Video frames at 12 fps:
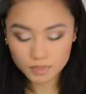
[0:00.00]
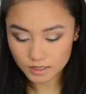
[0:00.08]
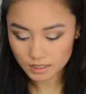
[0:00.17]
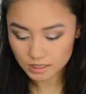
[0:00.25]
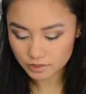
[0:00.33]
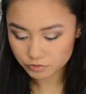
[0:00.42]

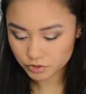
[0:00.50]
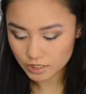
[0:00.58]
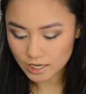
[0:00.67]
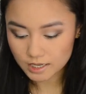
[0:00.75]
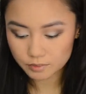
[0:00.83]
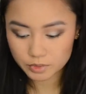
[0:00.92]
And after
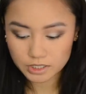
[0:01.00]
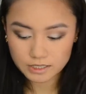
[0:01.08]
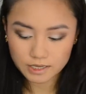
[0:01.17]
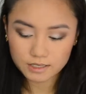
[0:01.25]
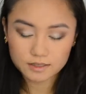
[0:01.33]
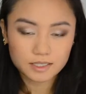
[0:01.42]
that, I'm going to
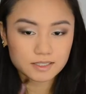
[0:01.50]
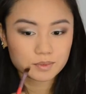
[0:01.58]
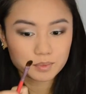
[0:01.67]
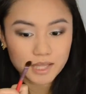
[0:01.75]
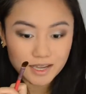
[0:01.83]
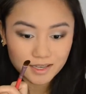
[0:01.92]
take this
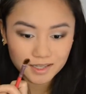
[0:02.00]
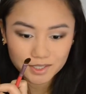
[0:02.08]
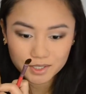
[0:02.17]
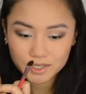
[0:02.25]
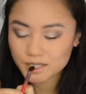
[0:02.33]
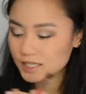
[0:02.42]
black
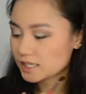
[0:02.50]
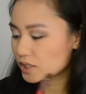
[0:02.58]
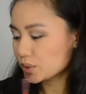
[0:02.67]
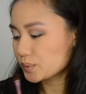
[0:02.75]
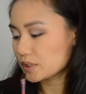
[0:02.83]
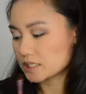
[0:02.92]
color,
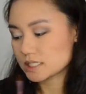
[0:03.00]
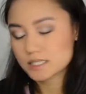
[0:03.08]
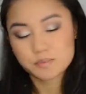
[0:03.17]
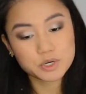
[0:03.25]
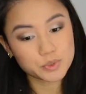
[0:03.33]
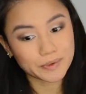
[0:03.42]
which is
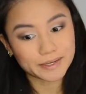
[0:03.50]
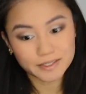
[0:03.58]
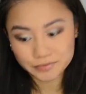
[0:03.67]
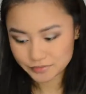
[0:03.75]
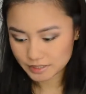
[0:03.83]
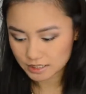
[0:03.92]
number 12,
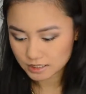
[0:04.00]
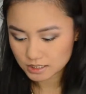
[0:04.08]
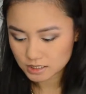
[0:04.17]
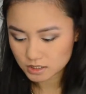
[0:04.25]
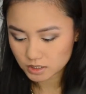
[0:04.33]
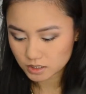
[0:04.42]
and this
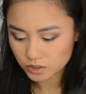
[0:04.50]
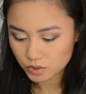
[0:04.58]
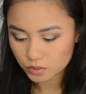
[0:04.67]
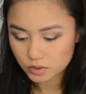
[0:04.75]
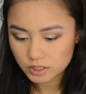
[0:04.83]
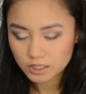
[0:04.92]
is going to
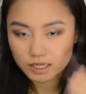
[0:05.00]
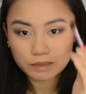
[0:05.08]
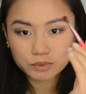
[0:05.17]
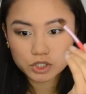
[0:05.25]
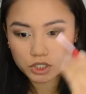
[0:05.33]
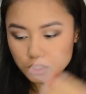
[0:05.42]
go, I'm
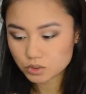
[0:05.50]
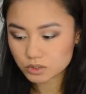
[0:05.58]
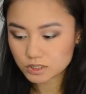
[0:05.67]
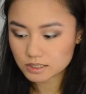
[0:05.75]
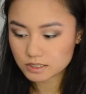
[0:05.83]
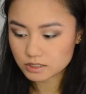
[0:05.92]
just going to use
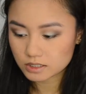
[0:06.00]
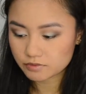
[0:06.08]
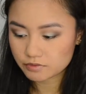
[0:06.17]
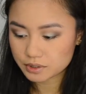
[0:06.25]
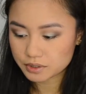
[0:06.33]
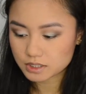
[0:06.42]
the
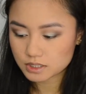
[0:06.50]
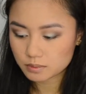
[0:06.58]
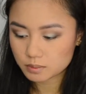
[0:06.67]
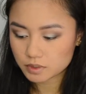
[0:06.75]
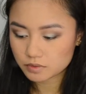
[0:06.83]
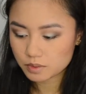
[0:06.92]
very tip
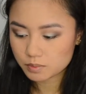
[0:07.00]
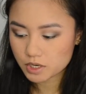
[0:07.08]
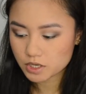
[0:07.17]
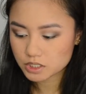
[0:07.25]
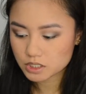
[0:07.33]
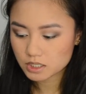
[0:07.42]
of the
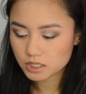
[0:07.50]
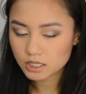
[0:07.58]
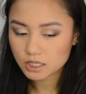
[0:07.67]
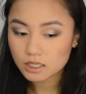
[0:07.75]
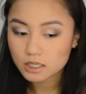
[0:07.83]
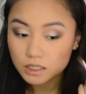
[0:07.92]
brush,
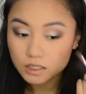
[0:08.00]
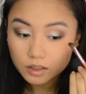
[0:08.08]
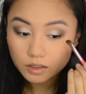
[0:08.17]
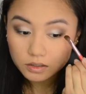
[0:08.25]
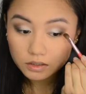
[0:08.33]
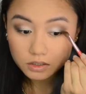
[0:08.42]
and
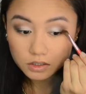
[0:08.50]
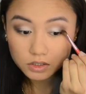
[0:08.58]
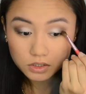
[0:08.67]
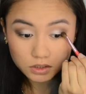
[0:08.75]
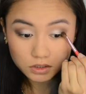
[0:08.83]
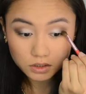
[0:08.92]
this is
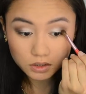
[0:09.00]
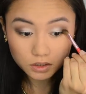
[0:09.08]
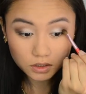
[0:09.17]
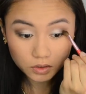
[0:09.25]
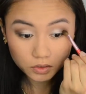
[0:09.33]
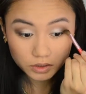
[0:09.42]
just going to
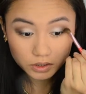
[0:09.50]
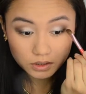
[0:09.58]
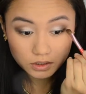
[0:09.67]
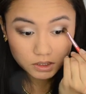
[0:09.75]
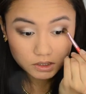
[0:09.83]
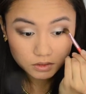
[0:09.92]
go in
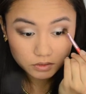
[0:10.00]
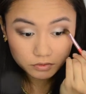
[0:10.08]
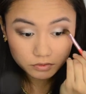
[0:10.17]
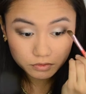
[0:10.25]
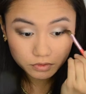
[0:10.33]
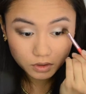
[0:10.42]
this
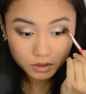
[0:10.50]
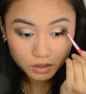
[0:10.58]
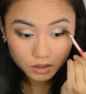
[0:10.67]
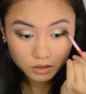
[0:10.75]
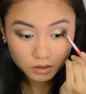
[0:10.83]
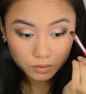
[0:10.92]

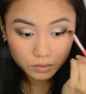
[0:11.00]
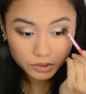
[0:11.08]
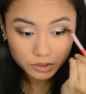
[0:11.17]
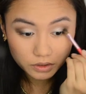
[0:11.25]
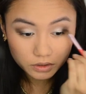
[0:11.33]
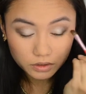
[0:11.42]
far
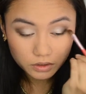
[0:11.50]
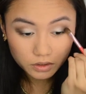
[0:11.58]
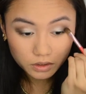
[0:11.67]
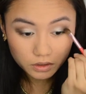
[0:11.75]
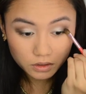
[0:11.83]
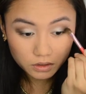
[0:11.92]
corner.
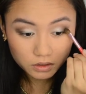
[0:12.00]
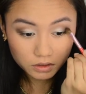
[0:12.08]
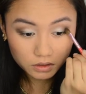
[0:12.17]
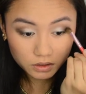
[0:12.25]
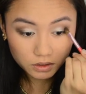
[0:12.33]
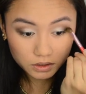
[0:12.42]

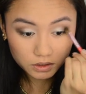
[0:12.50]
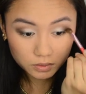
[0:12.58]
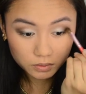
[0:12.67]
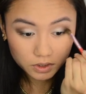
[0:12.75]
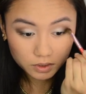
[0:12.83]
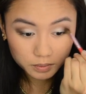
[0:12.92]
I don't
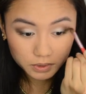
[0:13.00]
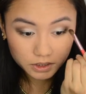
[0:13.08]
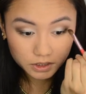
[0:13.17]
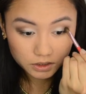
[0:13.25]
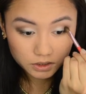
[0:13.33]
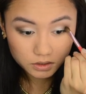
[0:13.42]
want to blend
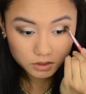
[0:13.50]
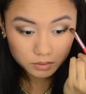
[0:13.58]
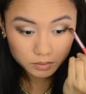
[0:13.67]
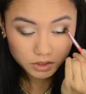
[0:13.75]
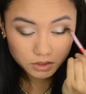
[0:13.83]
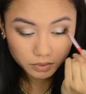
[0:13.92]
it in too
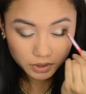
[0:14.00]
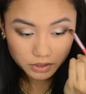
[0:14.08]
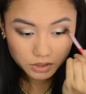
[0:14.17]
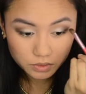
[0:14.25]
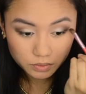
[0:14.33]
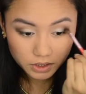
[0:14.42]
much, but I
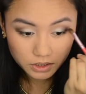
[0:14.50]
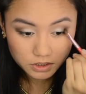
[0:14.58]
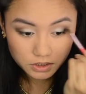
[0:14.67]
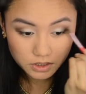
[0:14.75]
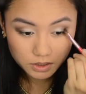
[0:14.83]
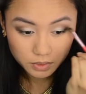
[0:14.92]
just want to
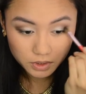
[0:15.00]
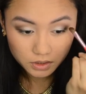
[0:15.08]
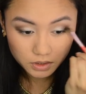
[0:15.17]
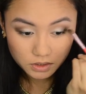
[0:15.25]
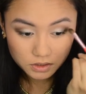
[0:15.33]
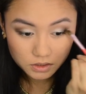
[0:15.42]
deepen this